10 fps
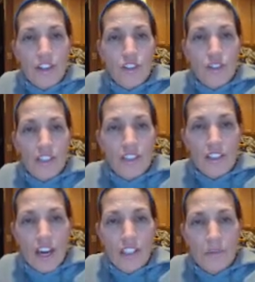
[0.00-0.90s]
So this
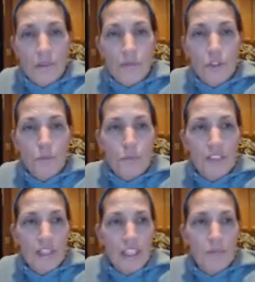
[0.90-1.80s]
concept of
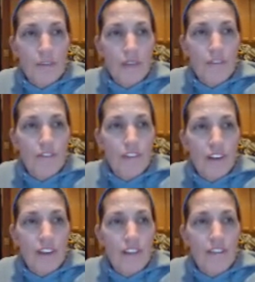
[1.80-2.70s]
multiplicities becomes
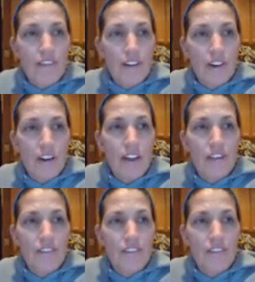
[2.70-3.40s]
very, very,